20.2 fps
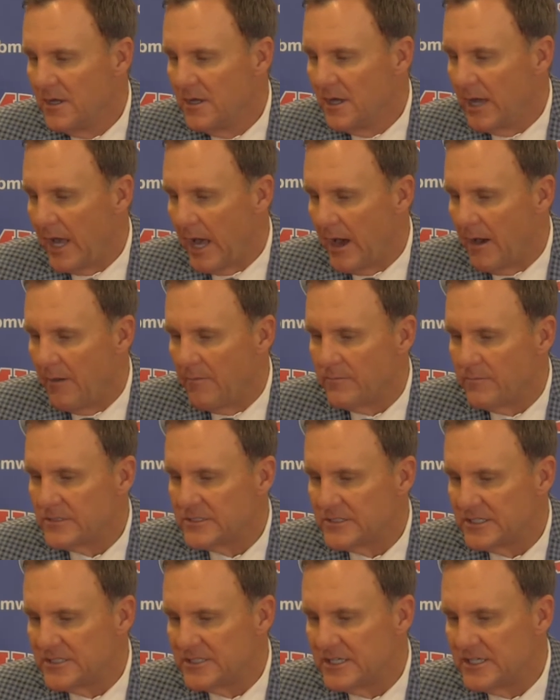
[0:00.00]
Uh,
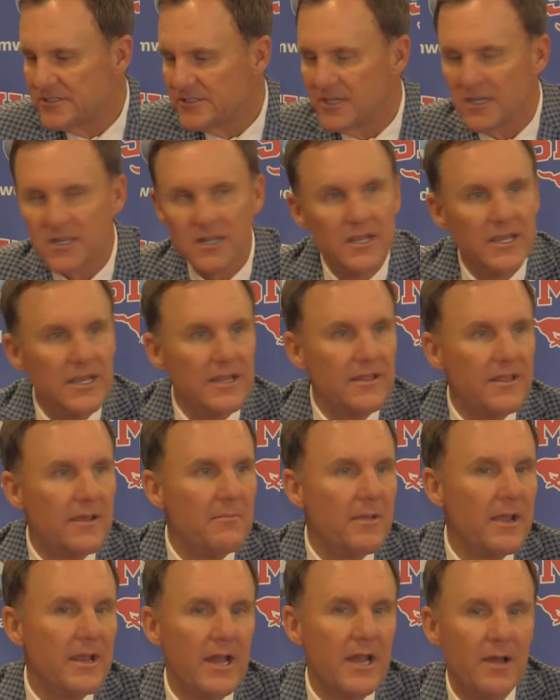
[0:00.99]
statistically, they
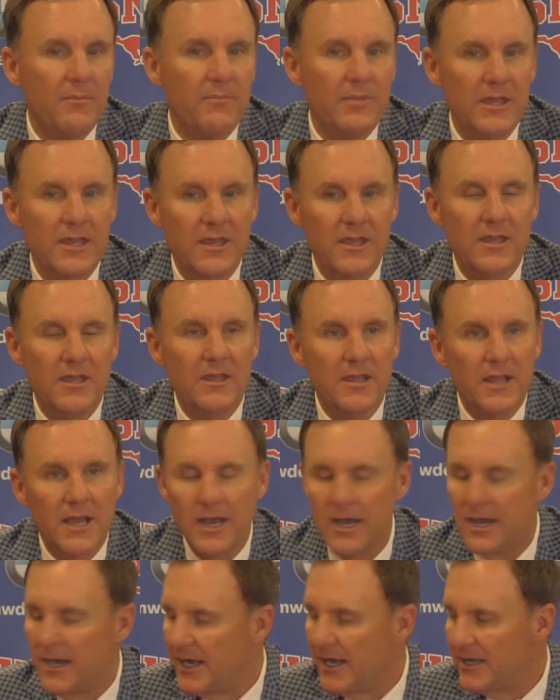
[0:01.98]
may not be
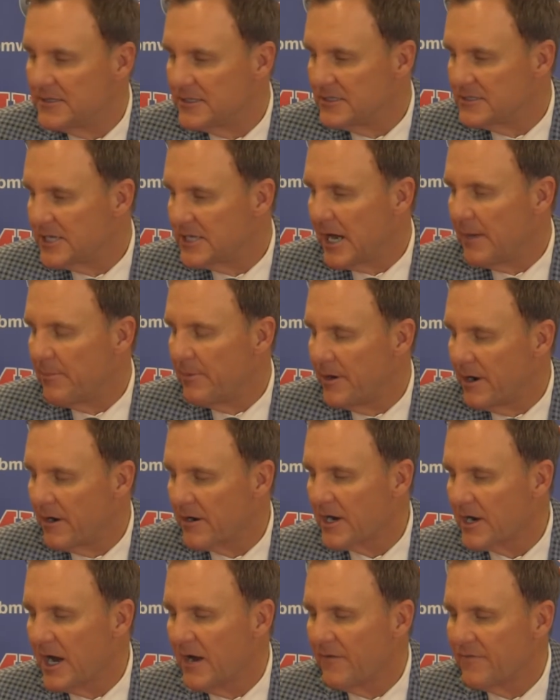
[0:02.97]
uh, at the top in our
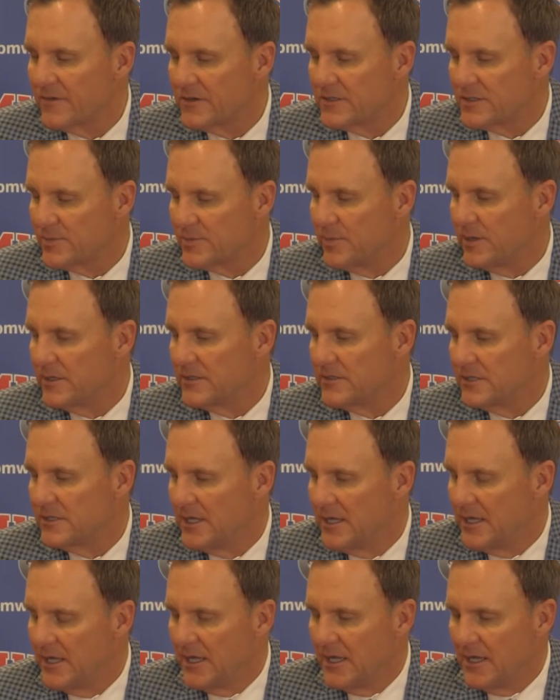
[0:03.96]
conference, but
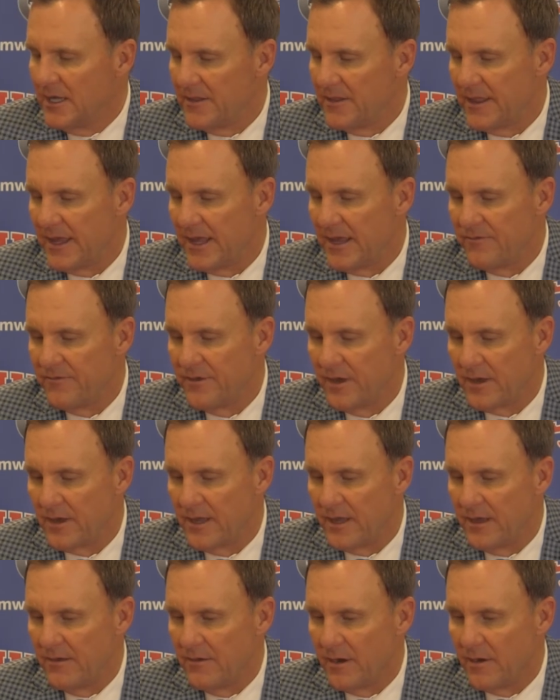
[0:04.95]
they have done
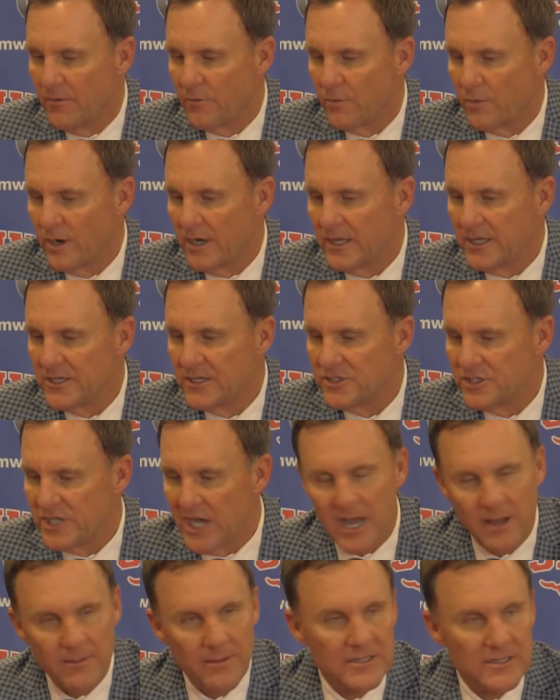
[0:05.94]
a, a really good
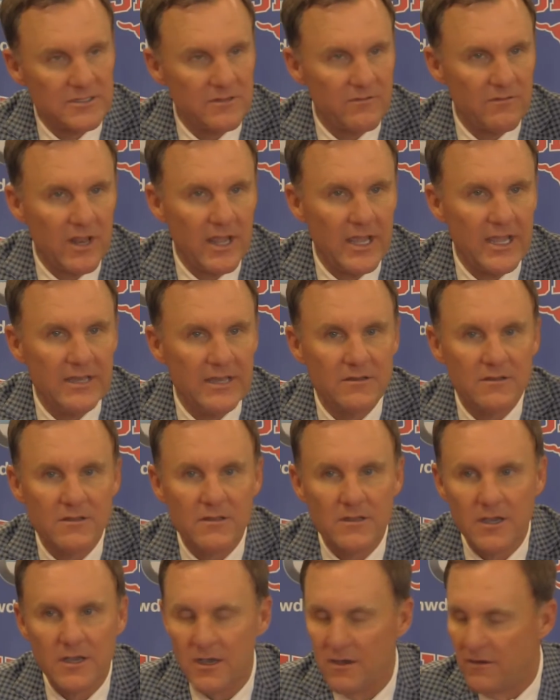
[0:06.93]
job as of late
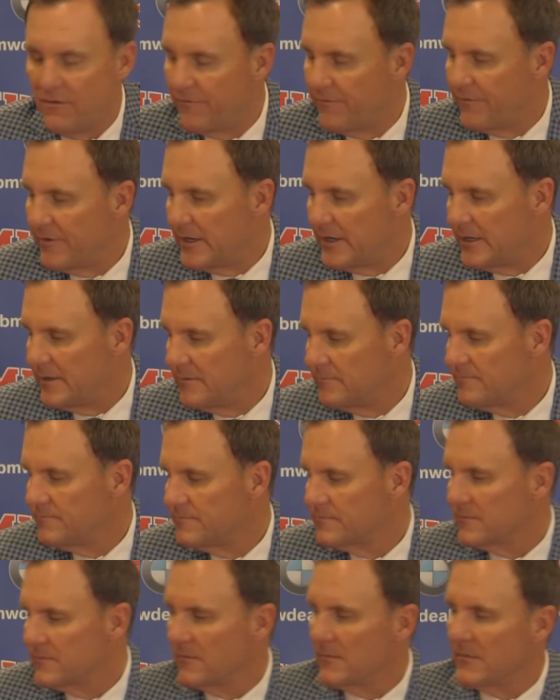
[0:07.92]
of, um,
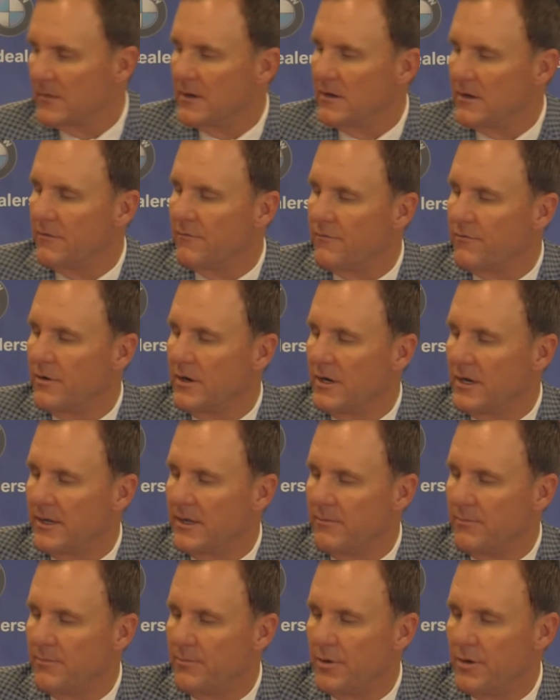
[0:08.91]
of
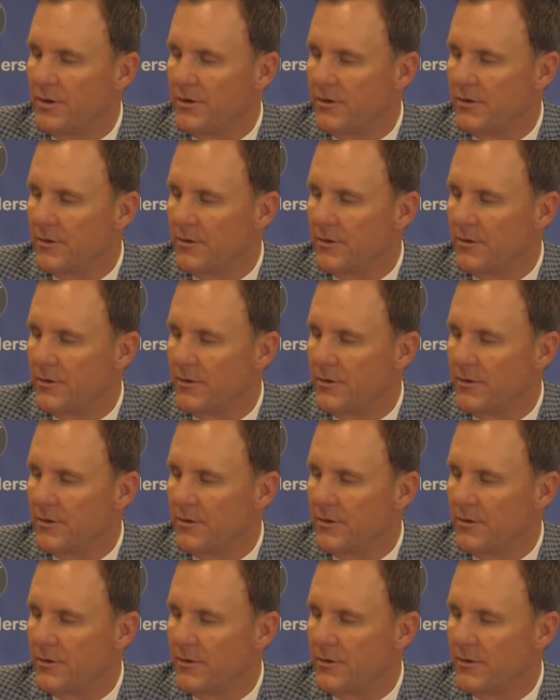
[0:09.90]
really putting